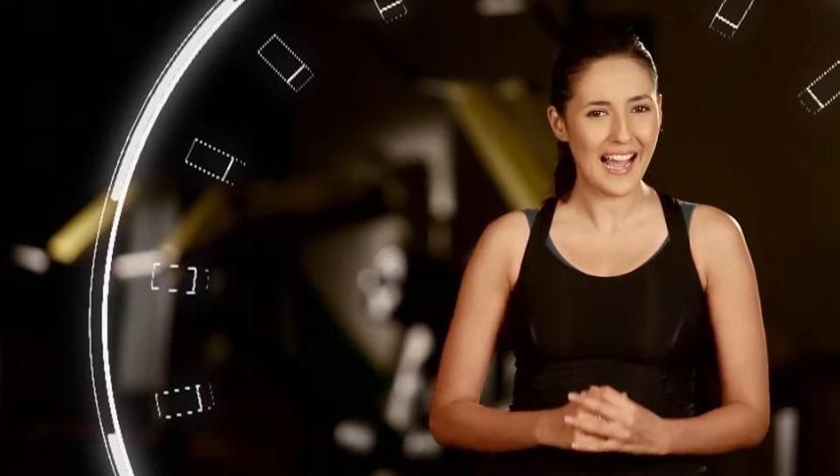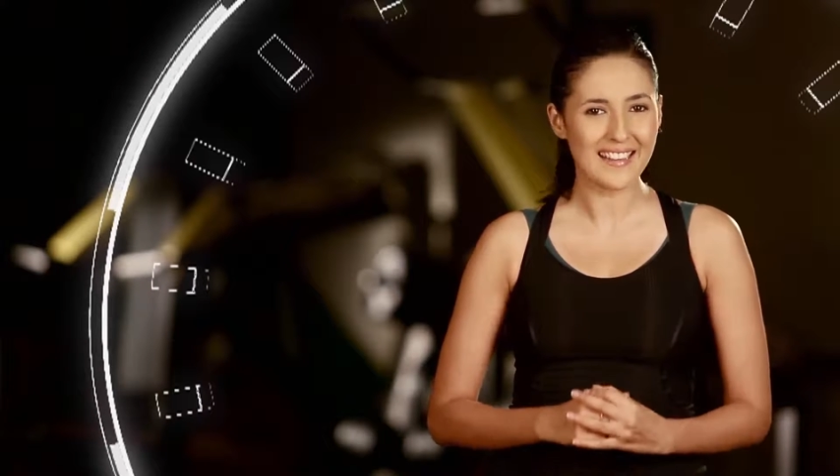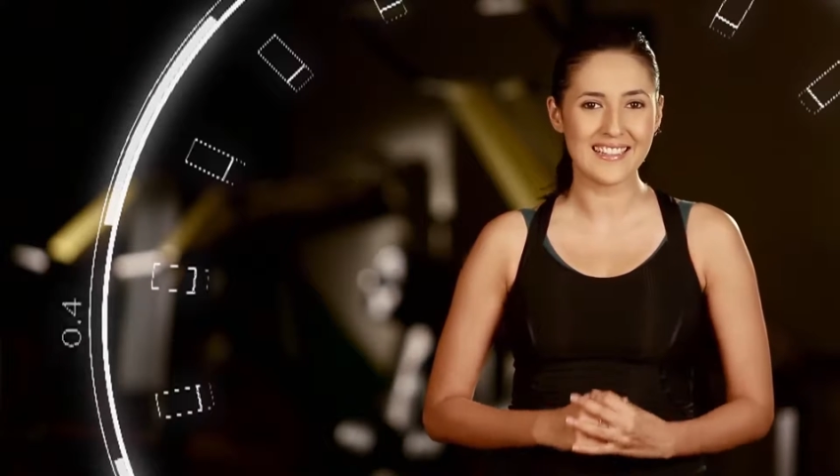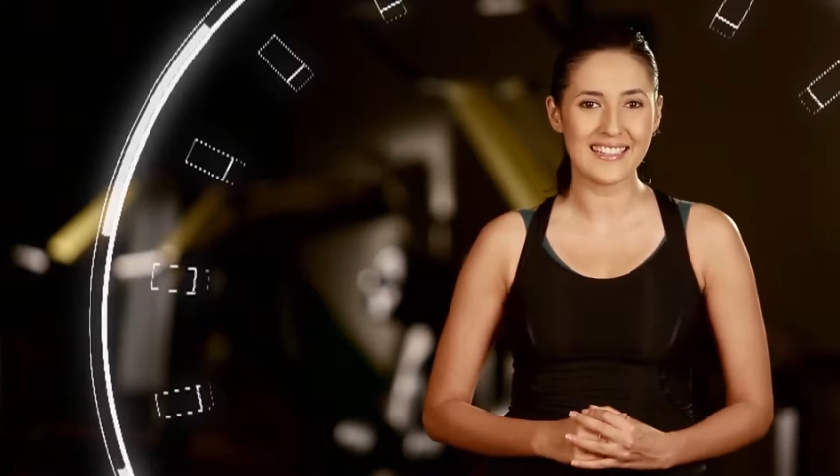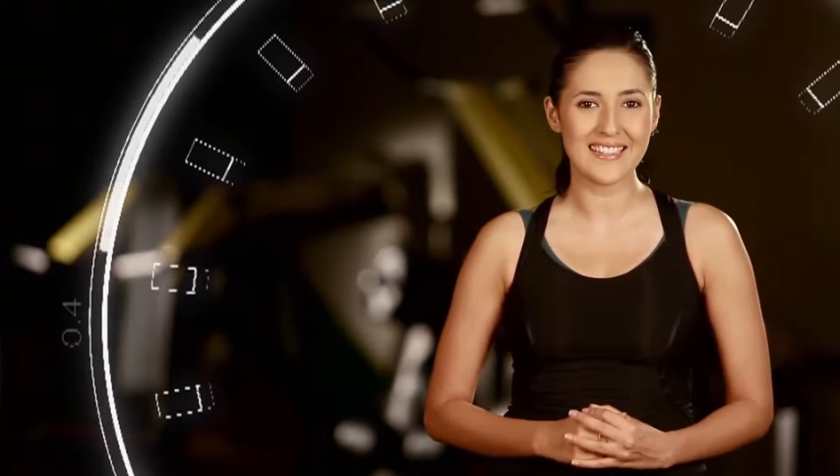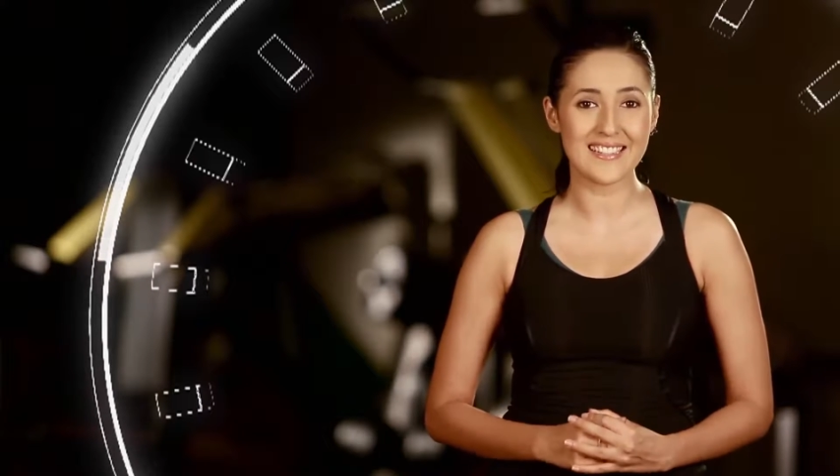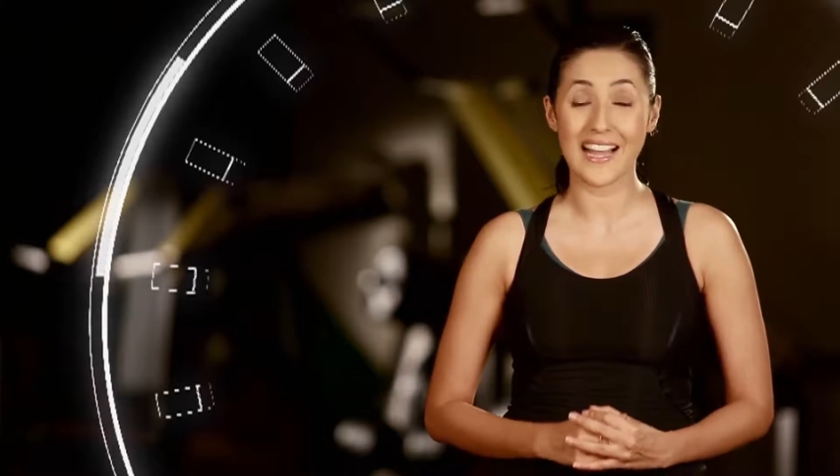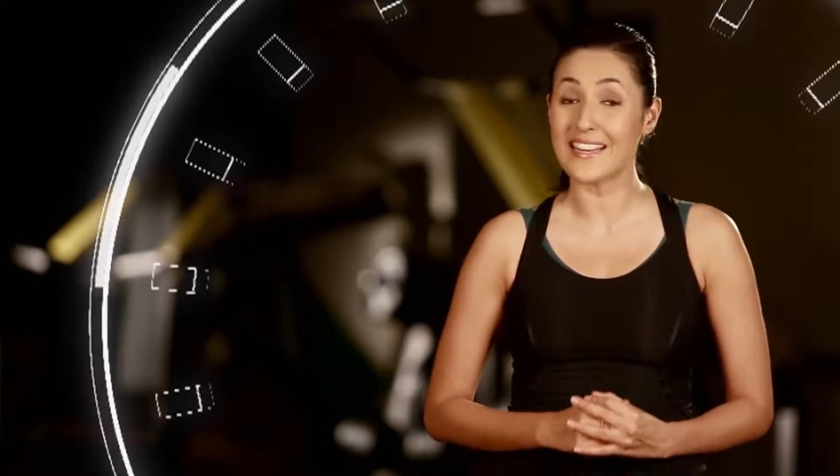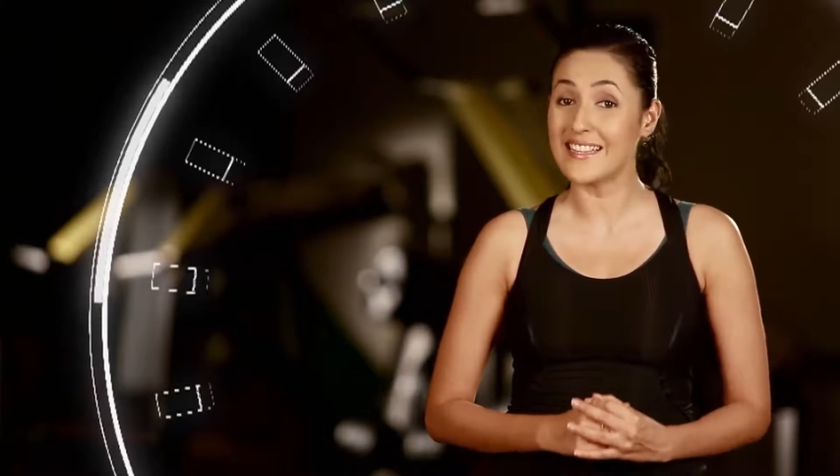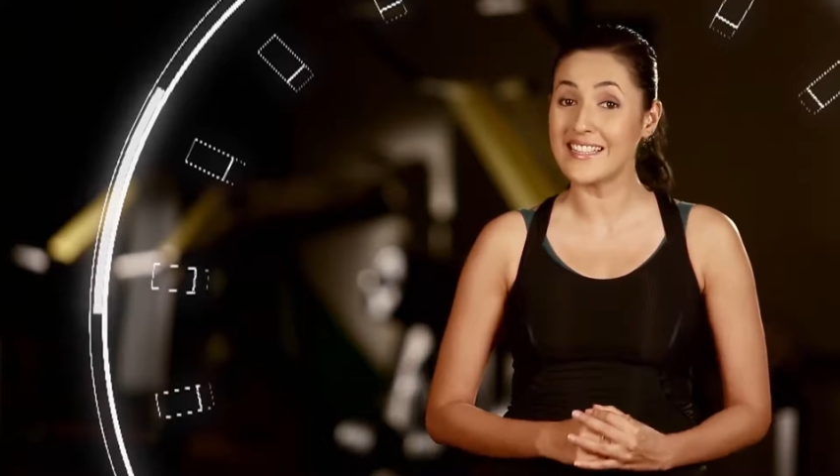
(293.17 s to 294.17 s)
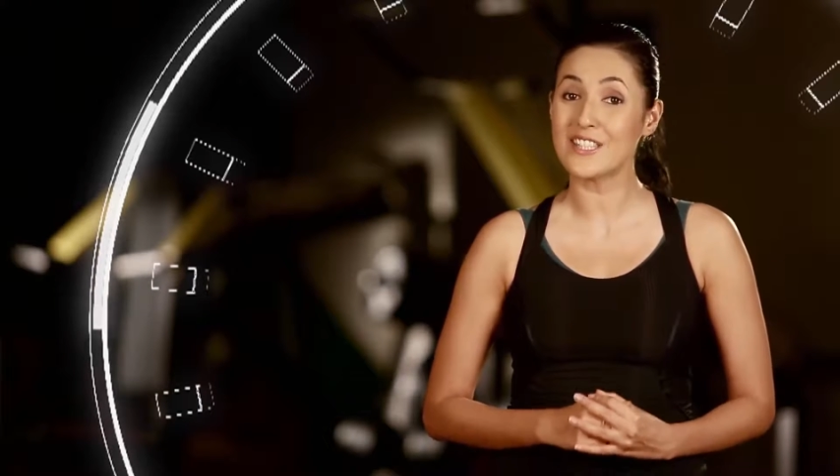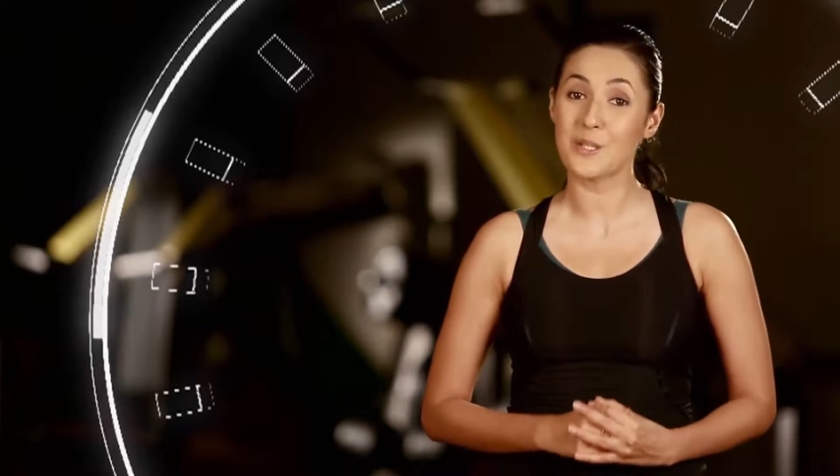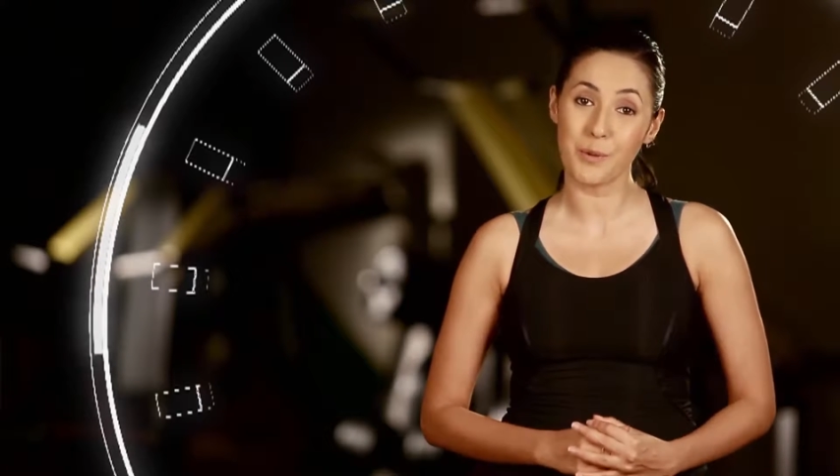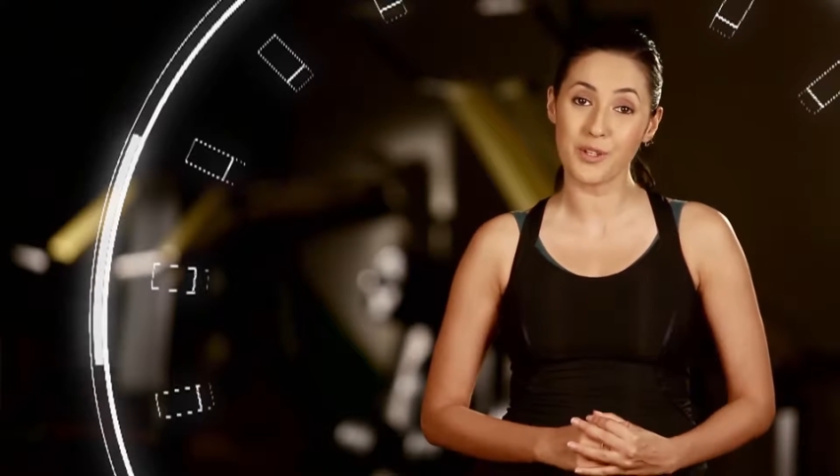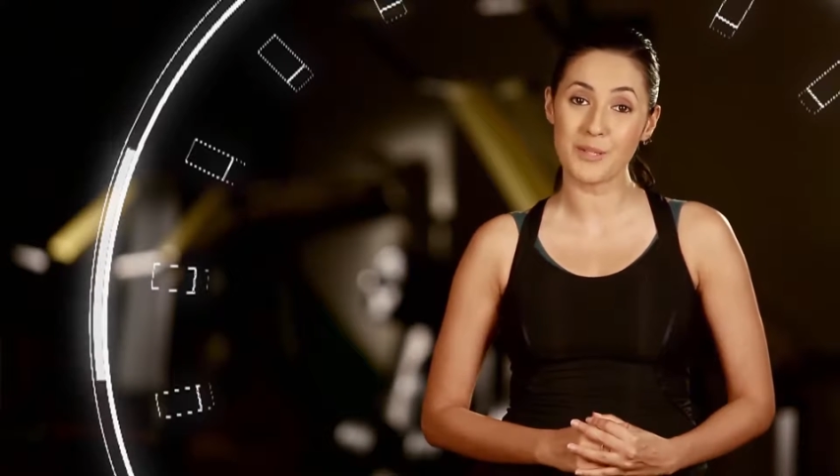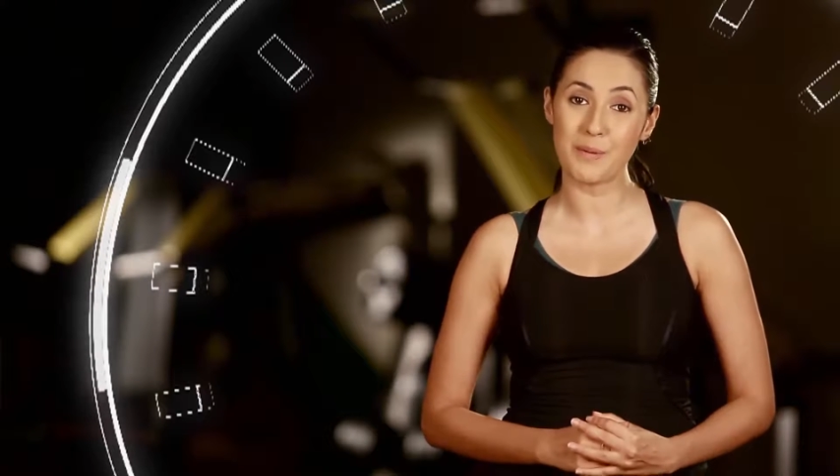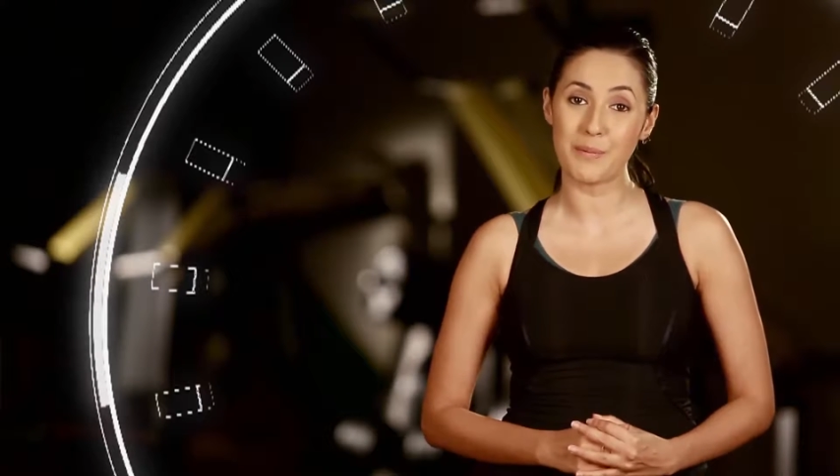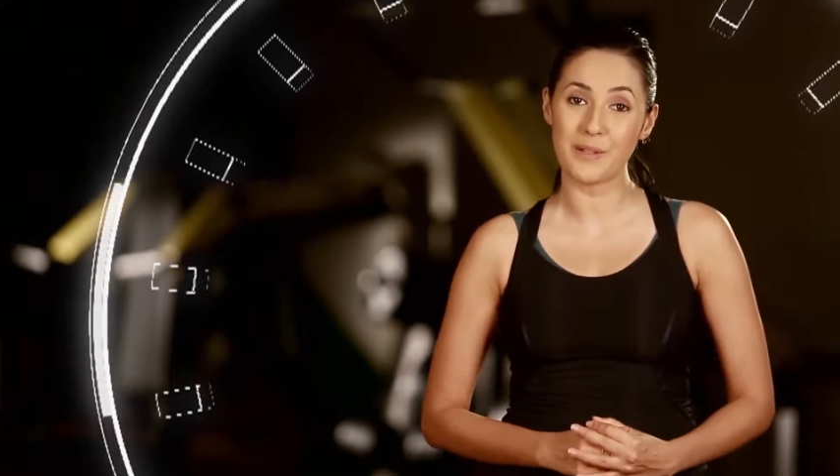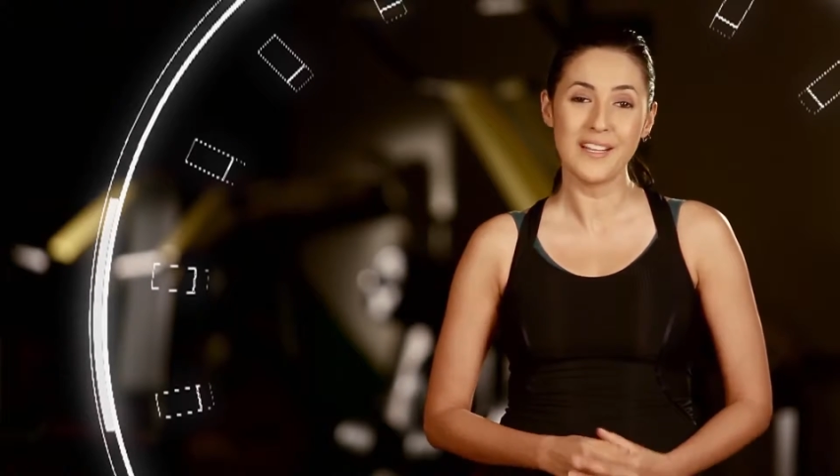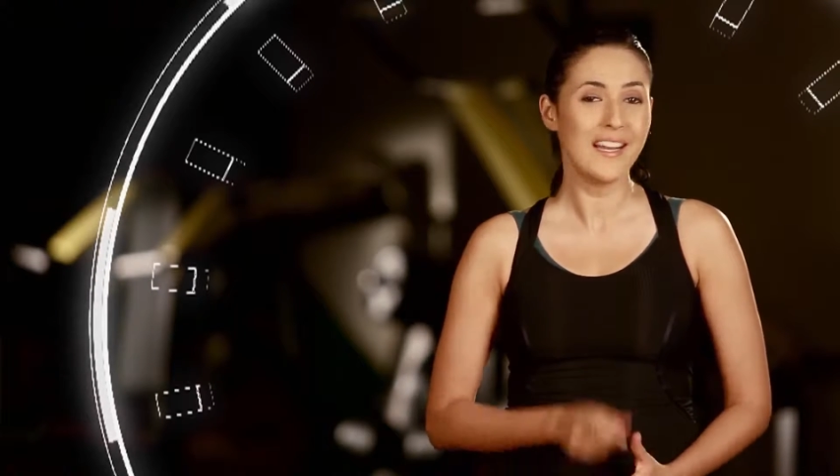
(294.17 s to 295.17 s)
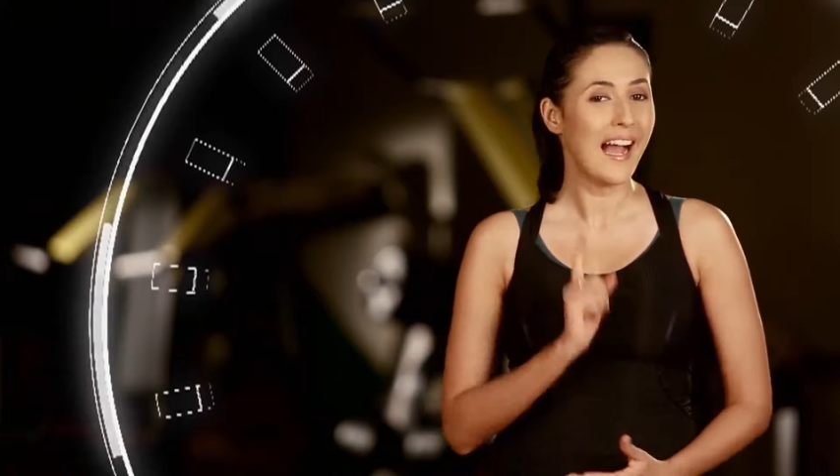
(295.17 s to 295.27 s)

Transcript: athletes and elite sports people,